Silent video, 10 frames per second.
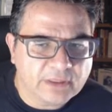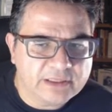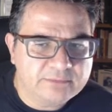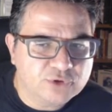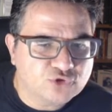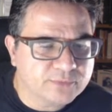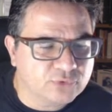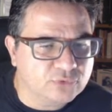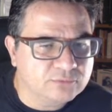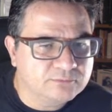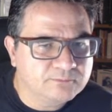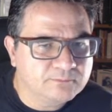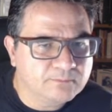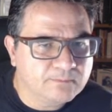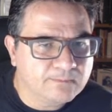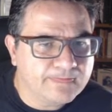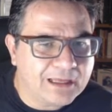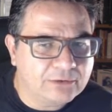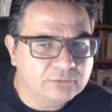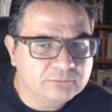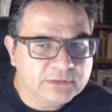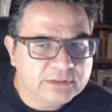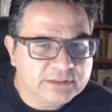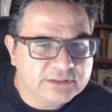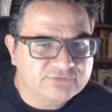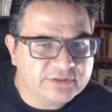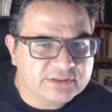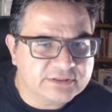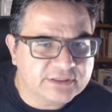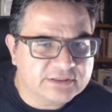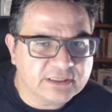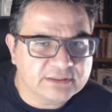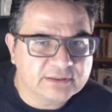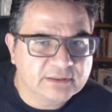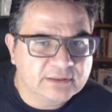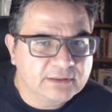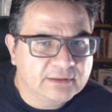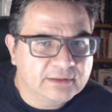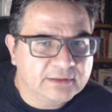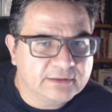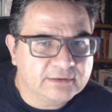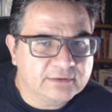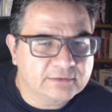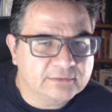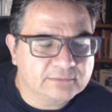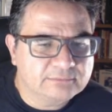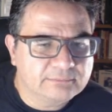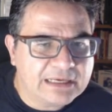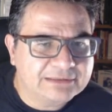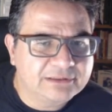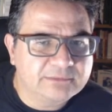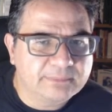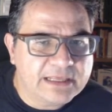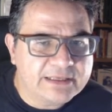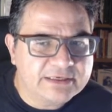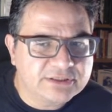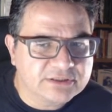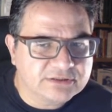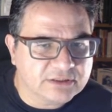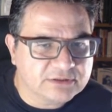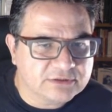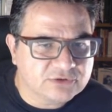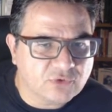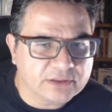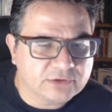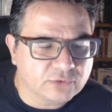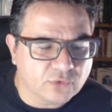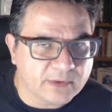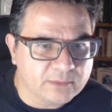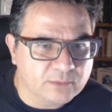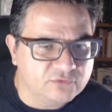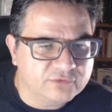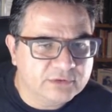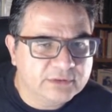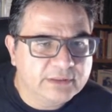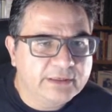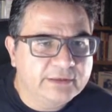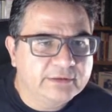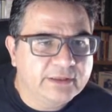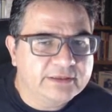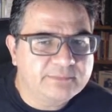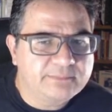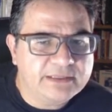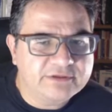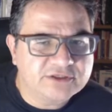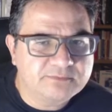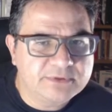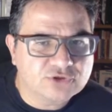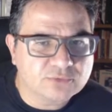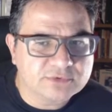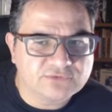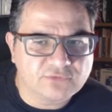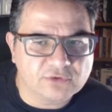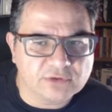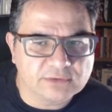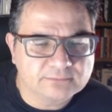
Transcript: And bishop e2. Now, it's very strange that black didn't play e6, that's quite a normal move. And he played this bishop g4.